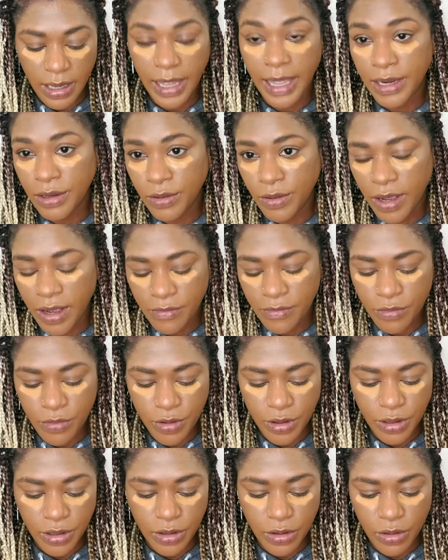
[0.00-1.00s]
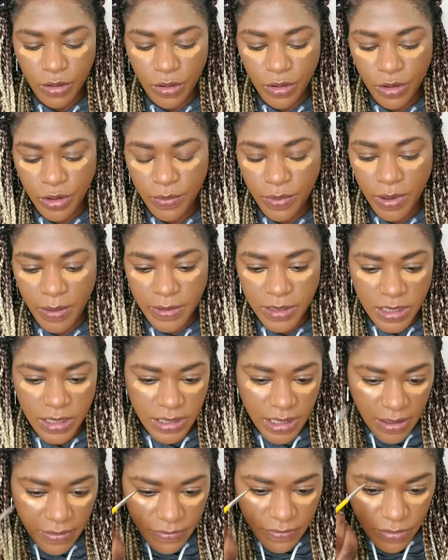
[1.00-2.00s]
and you have work or you probably
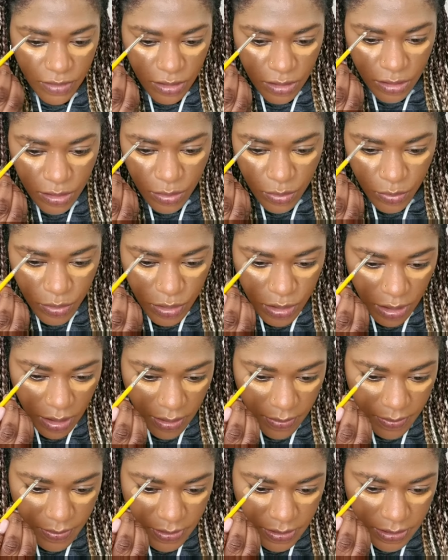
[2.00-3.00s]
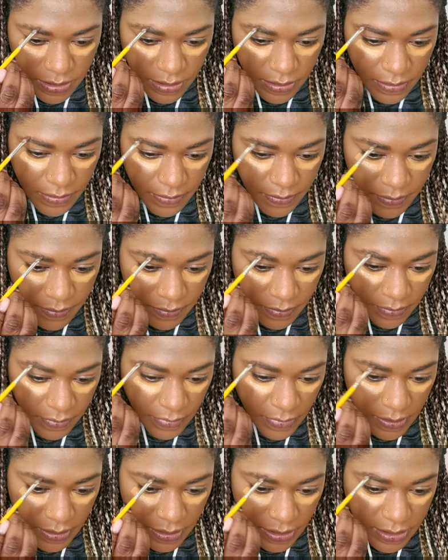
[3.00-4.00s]
just have two jobs
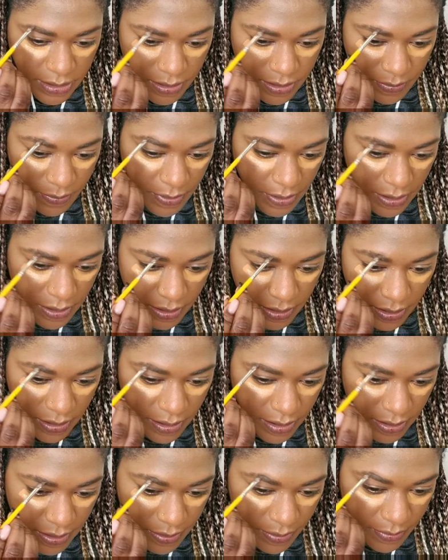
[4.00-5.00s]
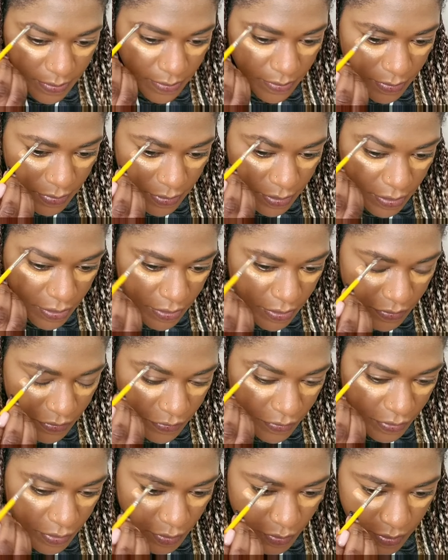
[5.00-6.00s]
this could be um, good
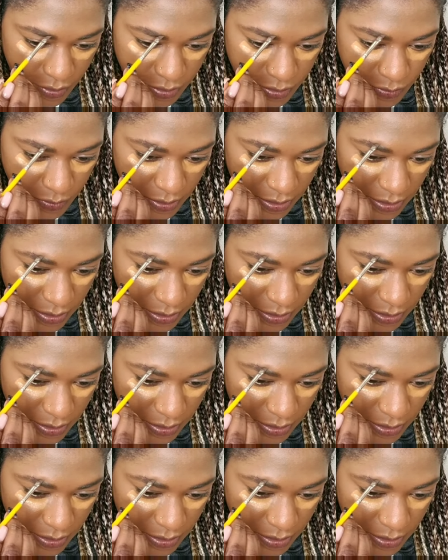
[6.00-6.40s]
for you as